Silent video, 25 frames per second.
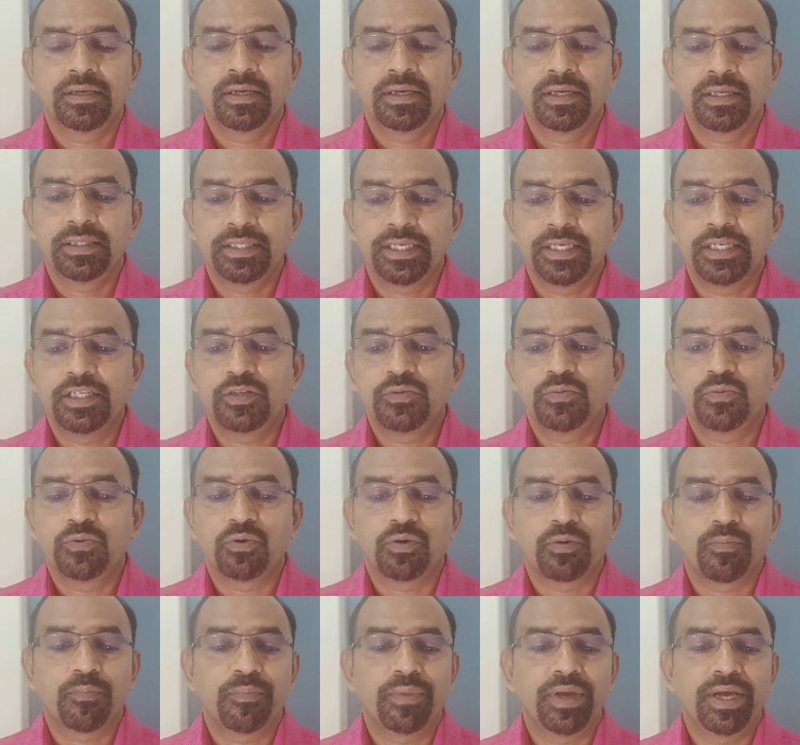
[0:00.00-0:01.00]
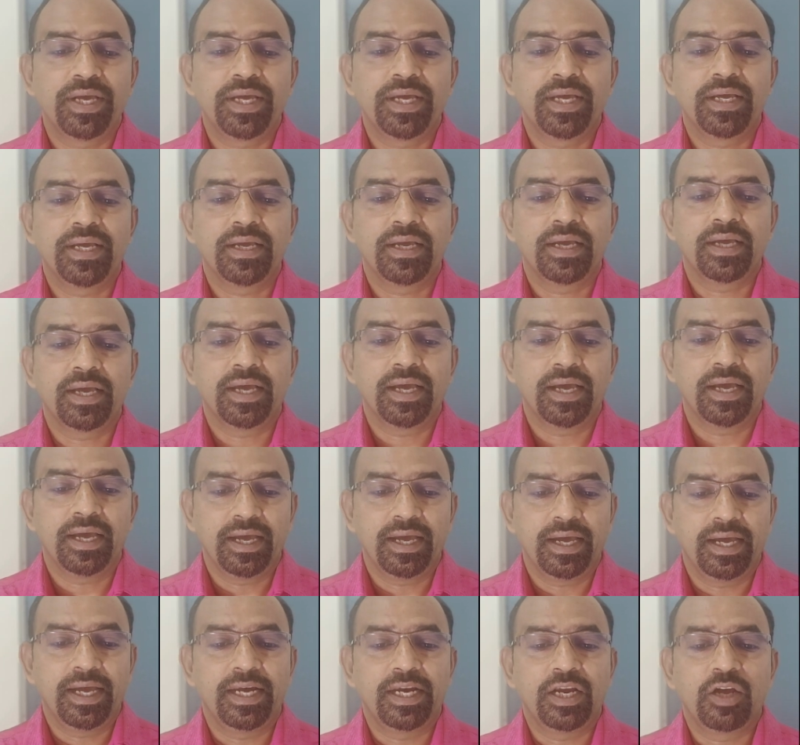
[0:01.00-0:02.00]
that is for making
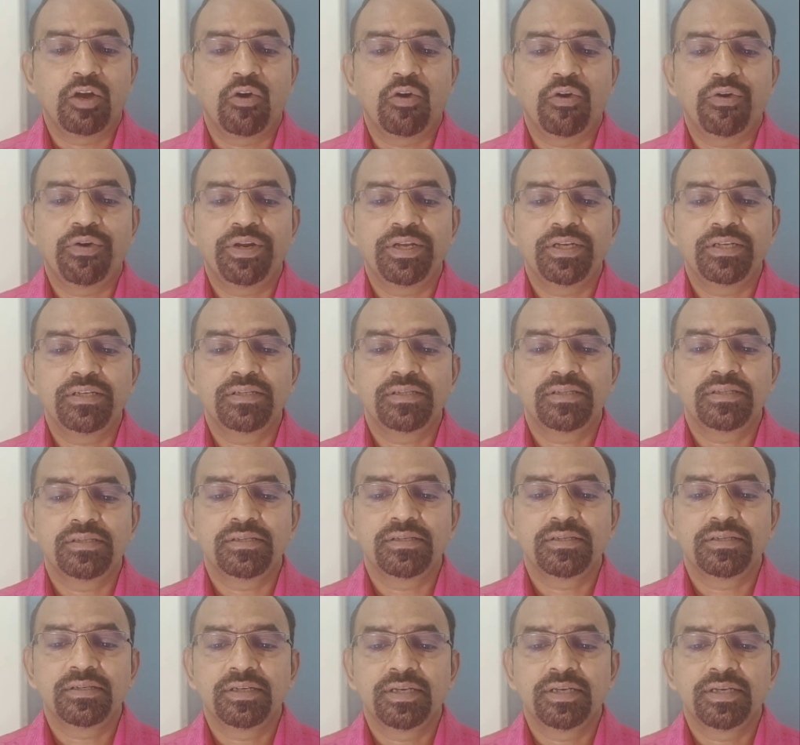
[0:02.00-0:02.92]
enquiries,